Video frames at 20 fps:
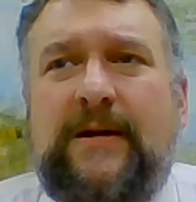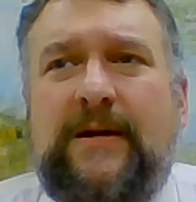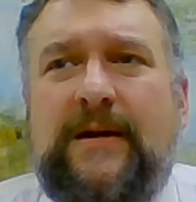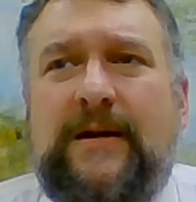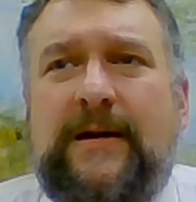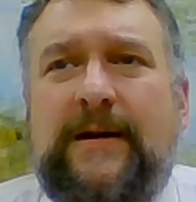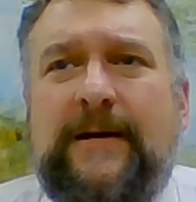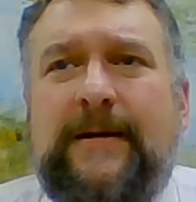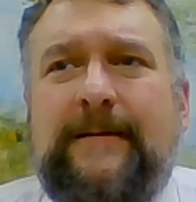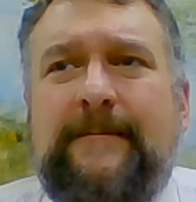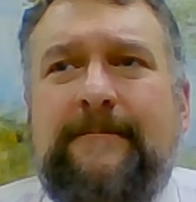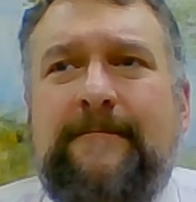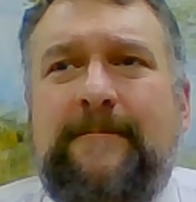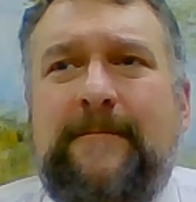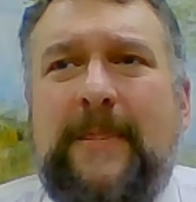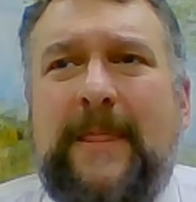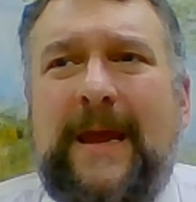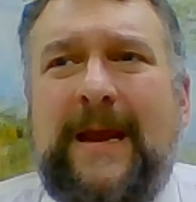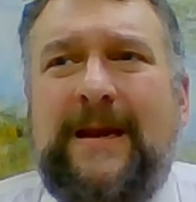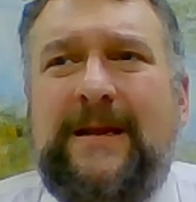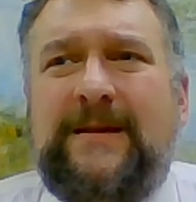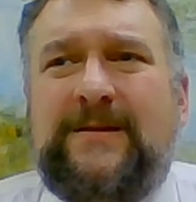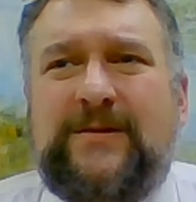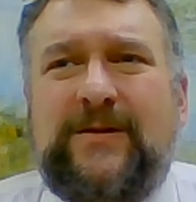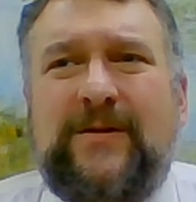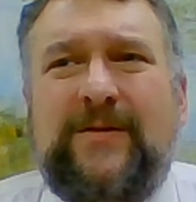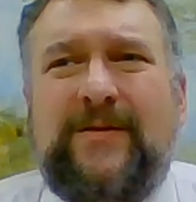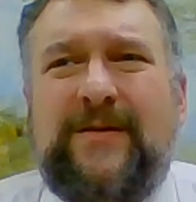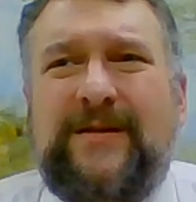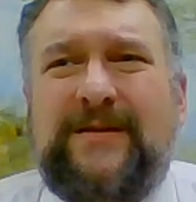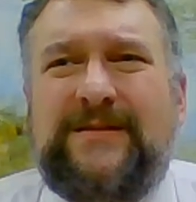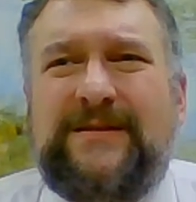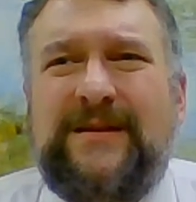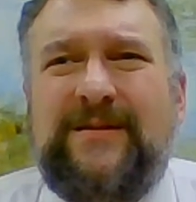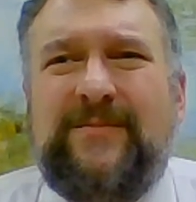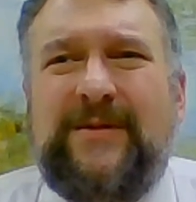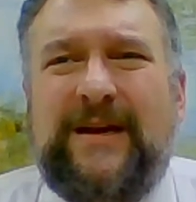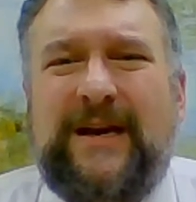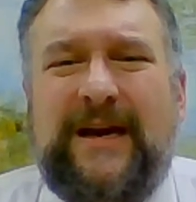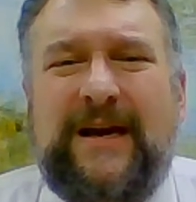And he certainly
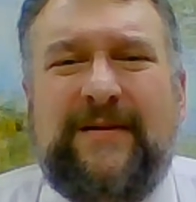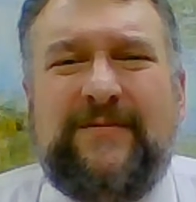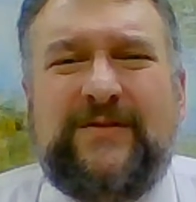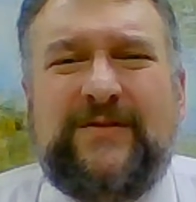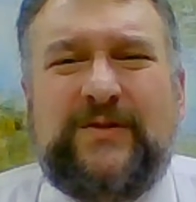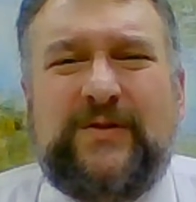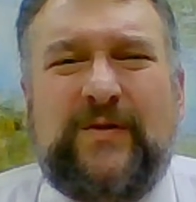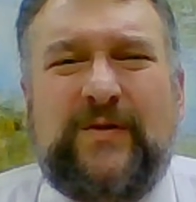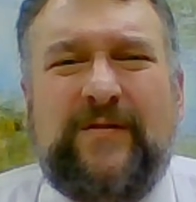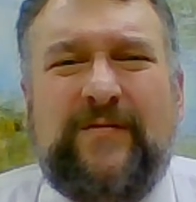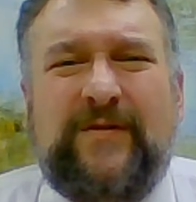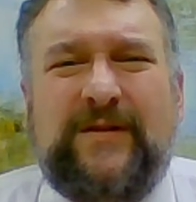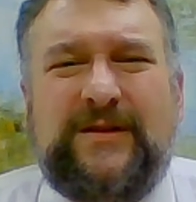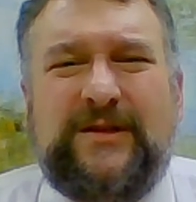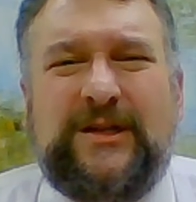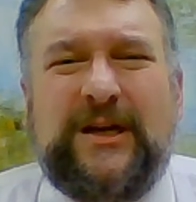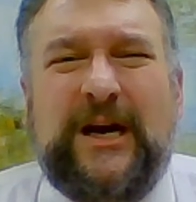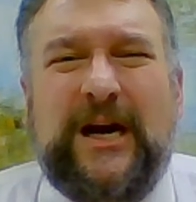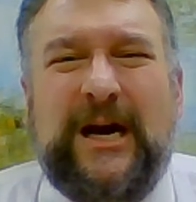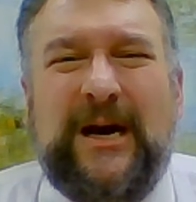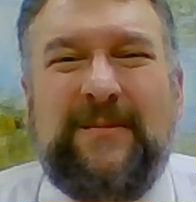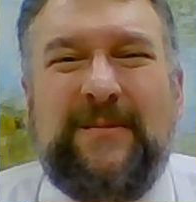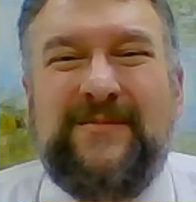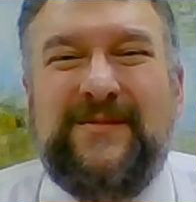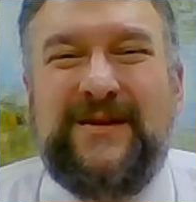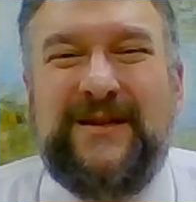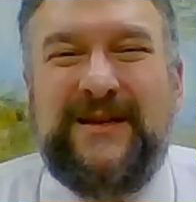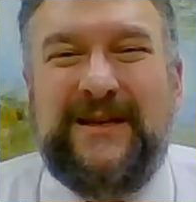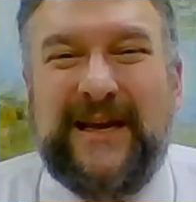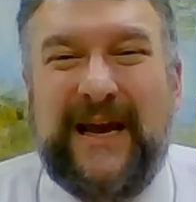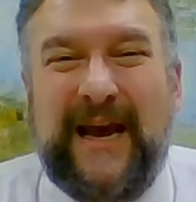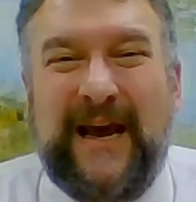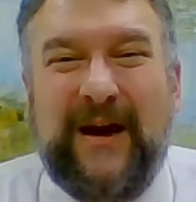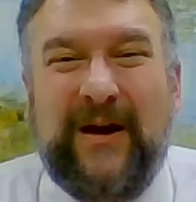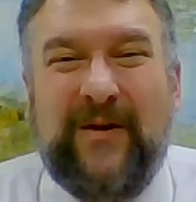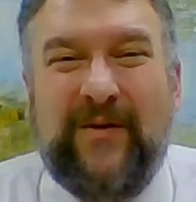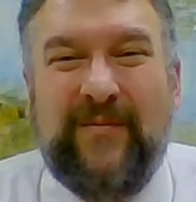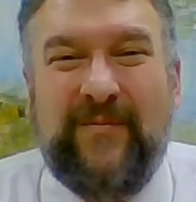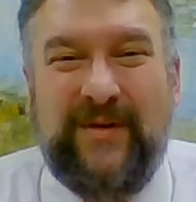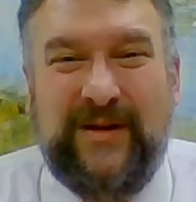seemed to have sort of a
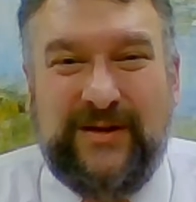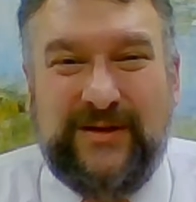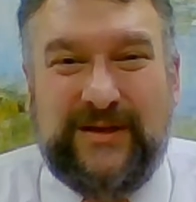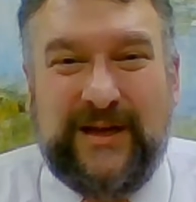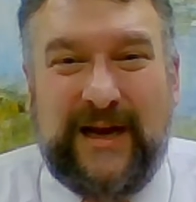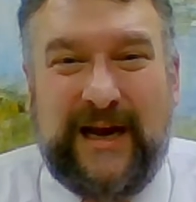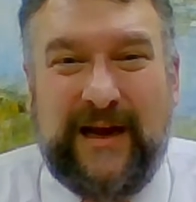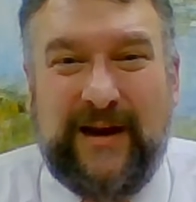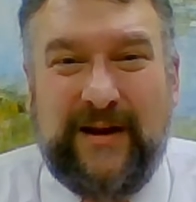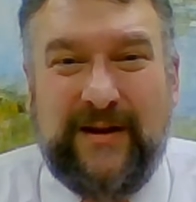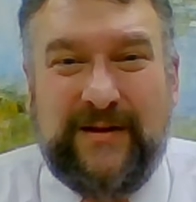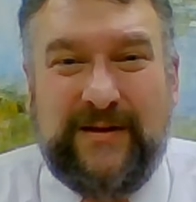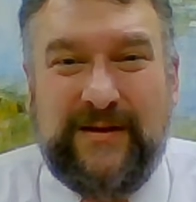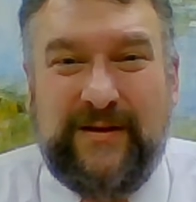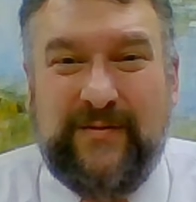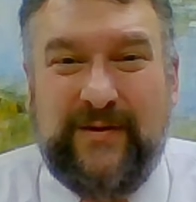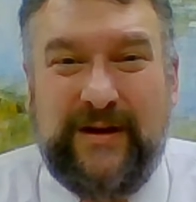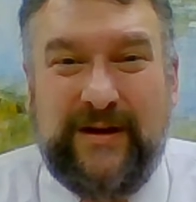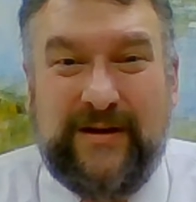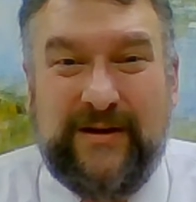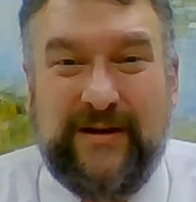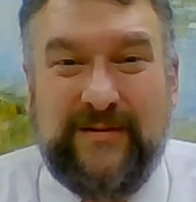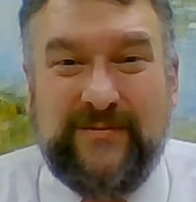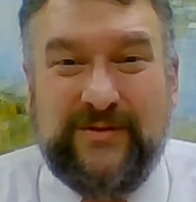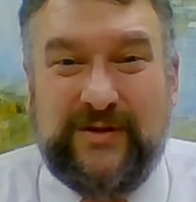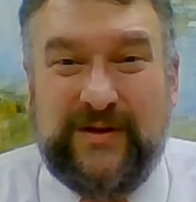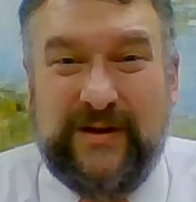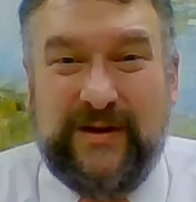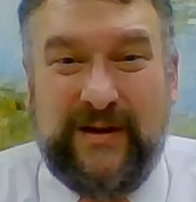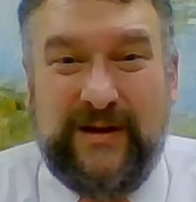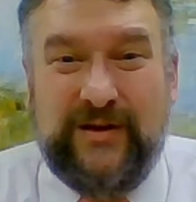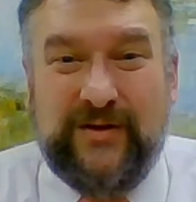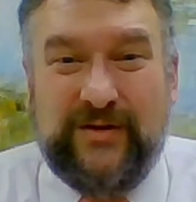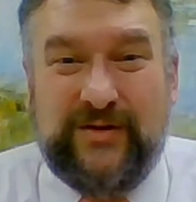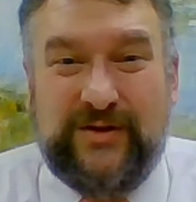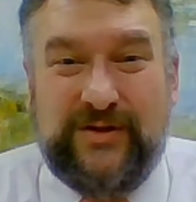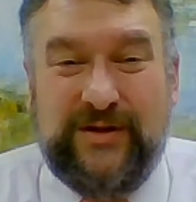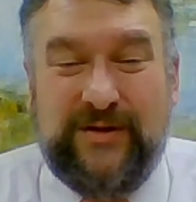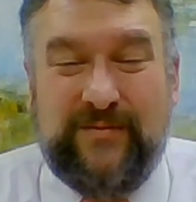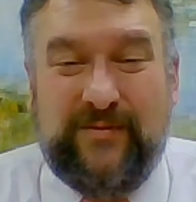top-down mentality when it comes to
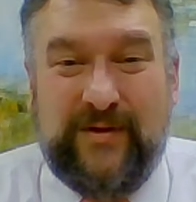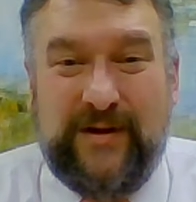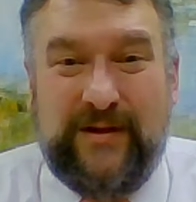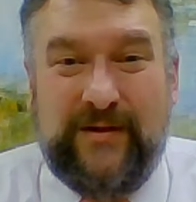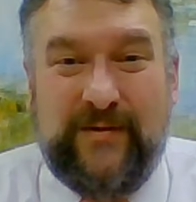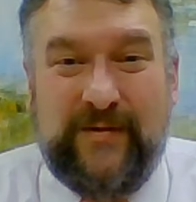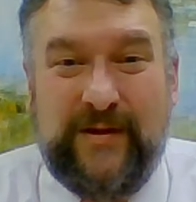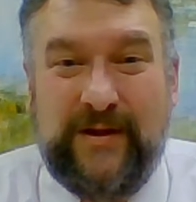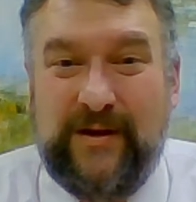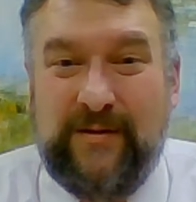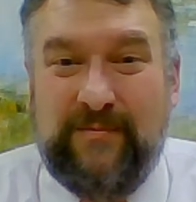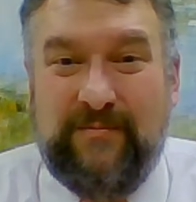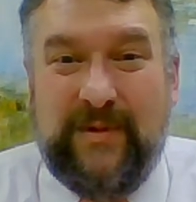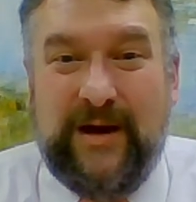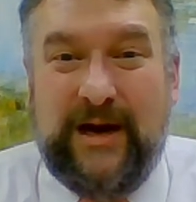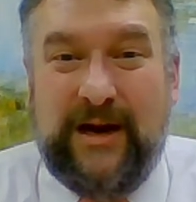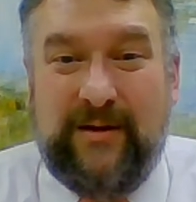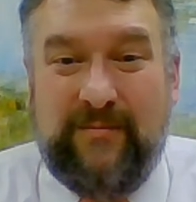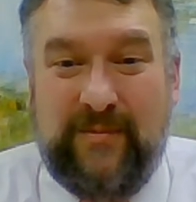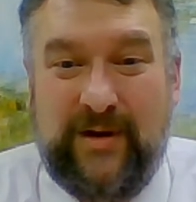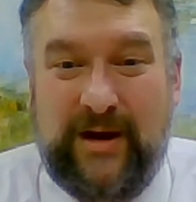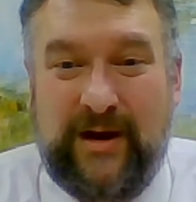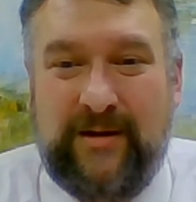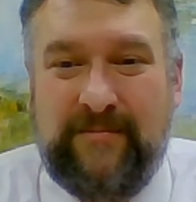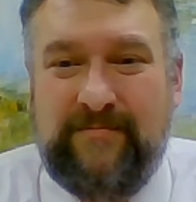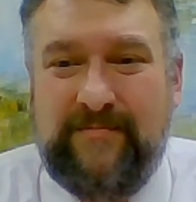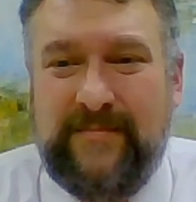leadership rather than a bottom-up.